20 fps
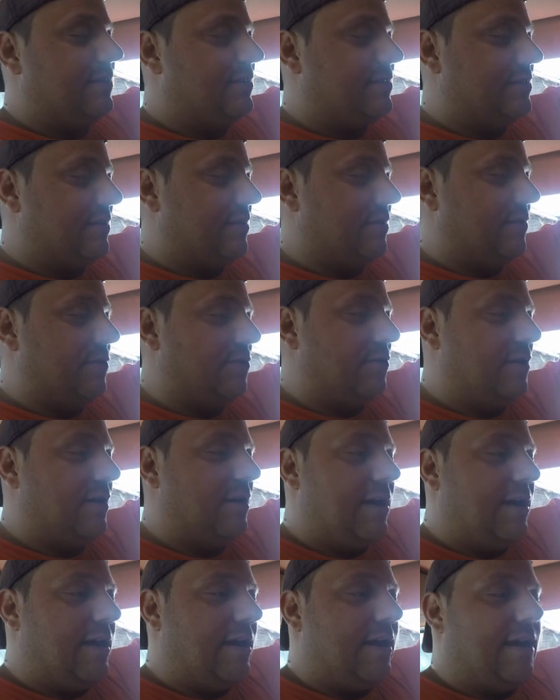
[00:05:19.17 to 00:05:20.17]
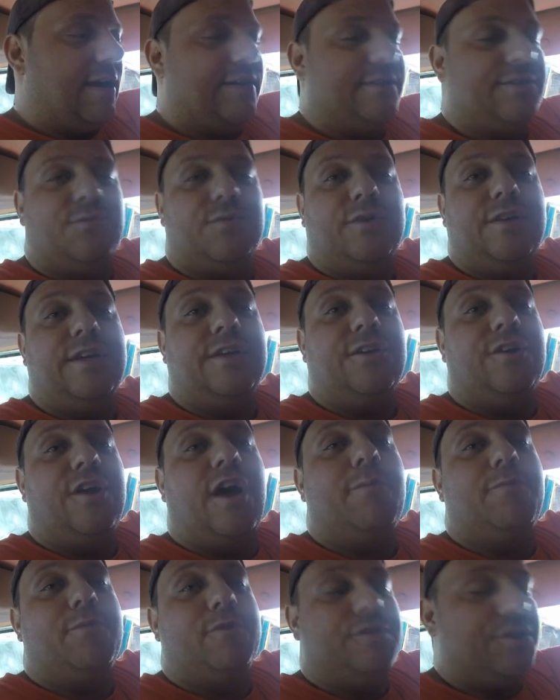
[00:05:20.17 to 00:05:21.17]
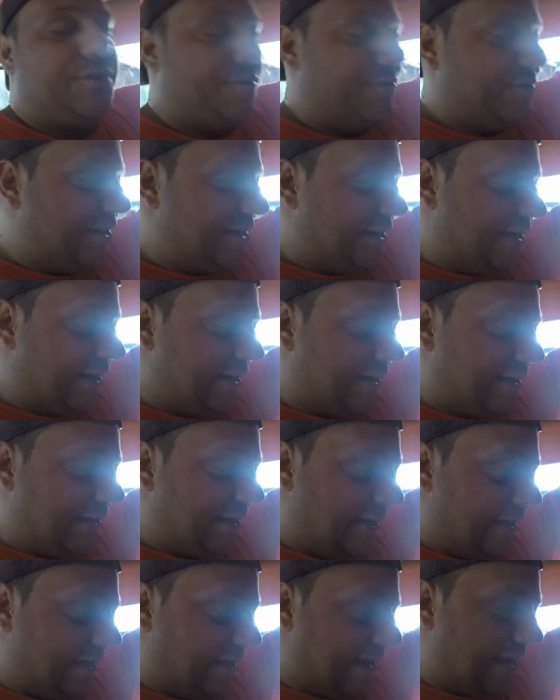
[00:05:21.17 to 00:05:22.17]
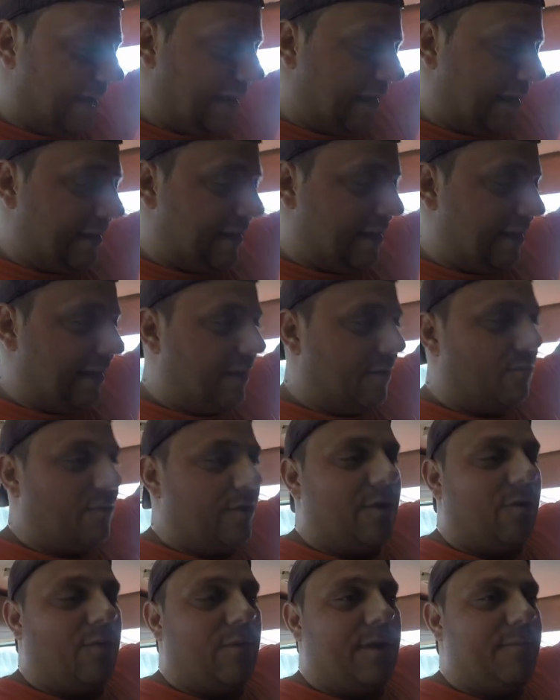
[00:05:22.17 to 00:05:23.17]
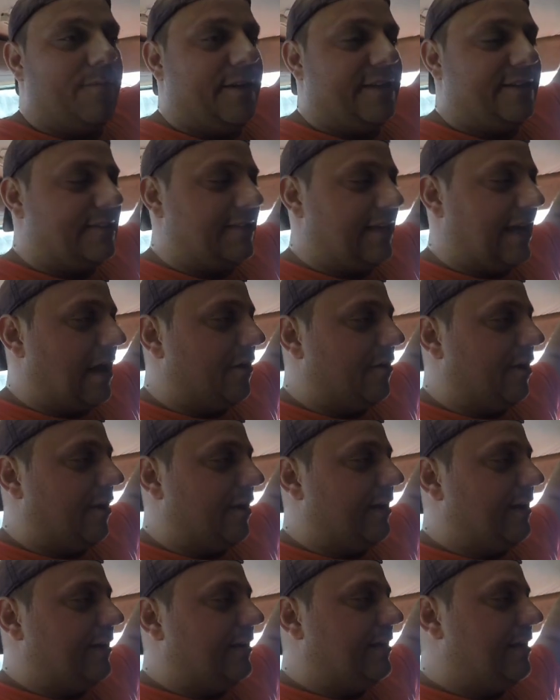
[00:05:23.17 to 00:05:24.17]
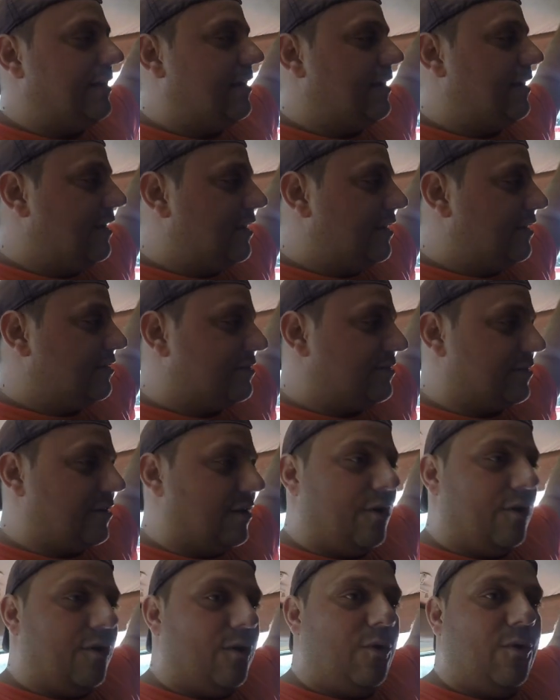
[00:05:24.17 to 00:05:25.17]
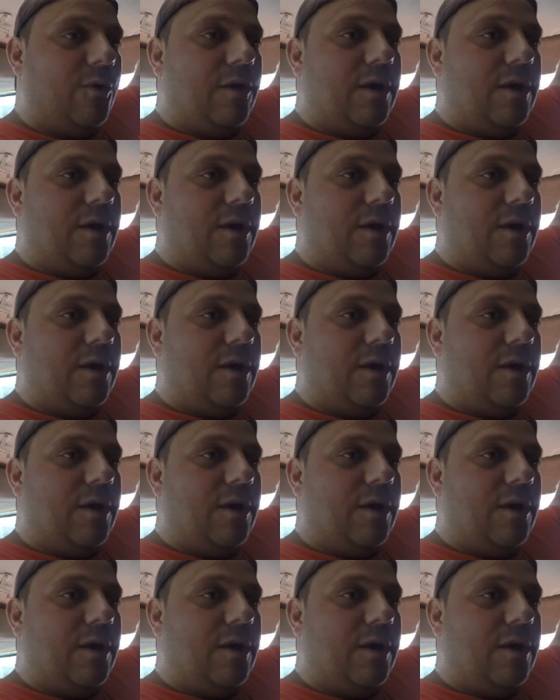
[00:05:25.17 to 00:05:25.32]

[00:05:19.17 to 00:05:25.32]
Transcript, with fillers: So it's a really good opportunity, and uh, we don't want to miss out on it. So